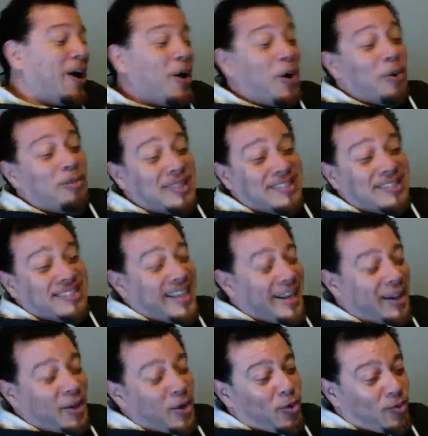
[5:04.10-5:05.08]
hope this
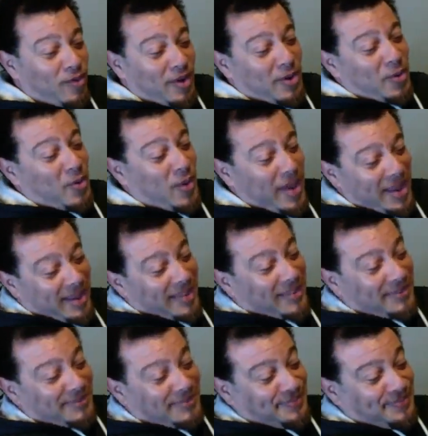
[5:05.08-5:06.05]
thing don't run away.
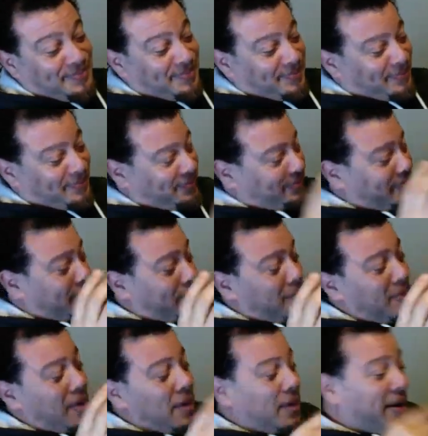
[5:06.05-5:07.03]

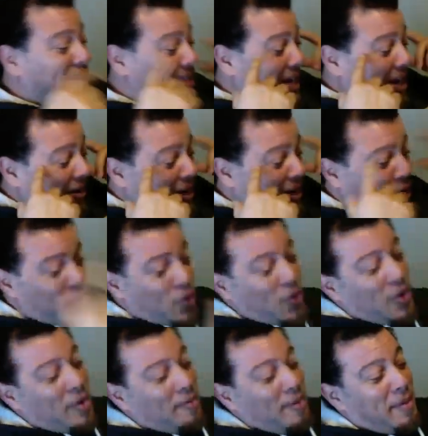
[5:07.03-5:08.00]
Because I already
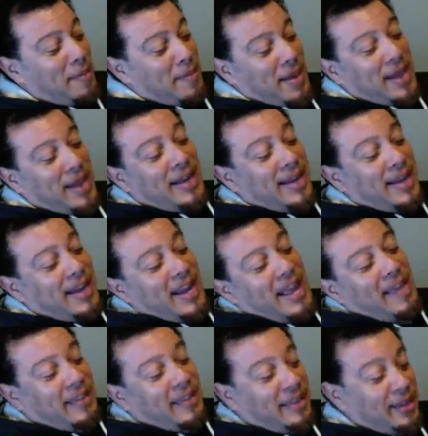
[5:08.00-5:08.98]
knew in my mind I didn't
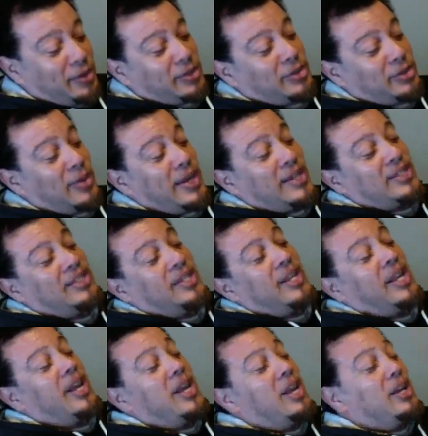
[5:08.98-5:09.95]
have the kill switch.
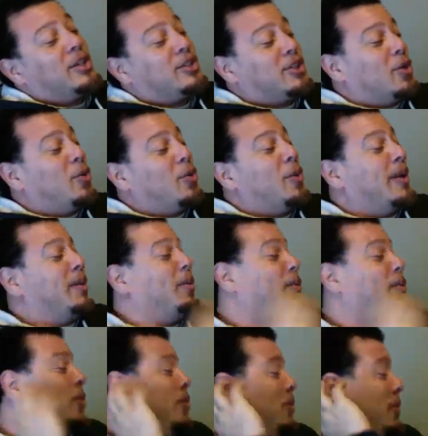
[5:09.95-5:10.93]
So
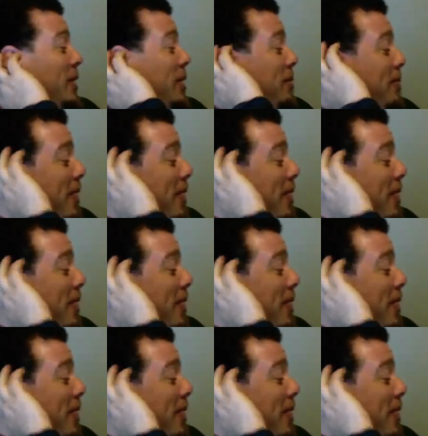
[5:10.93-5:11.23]
when it